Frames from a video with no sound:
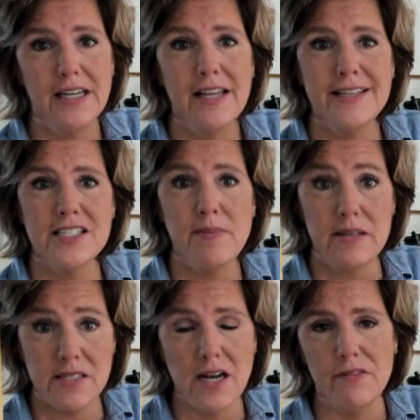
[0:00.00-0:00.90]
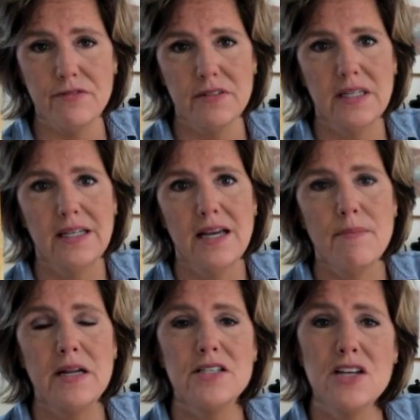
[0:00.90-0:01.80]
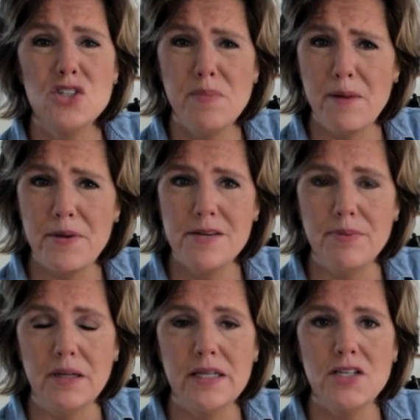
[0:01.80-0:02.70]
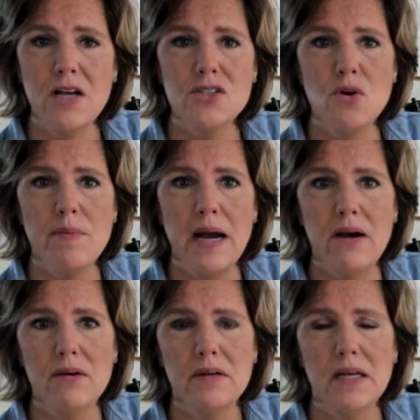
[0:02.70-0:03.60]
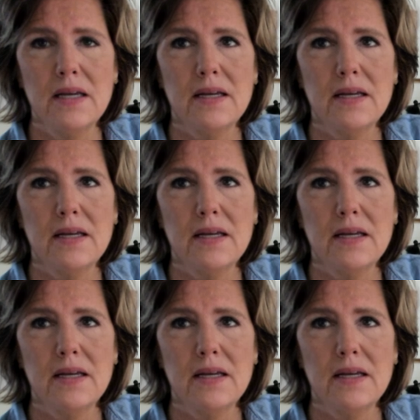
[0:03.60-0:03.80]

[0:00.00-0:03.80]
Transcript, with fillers: This is about stuff, but it's also about people. It's also about,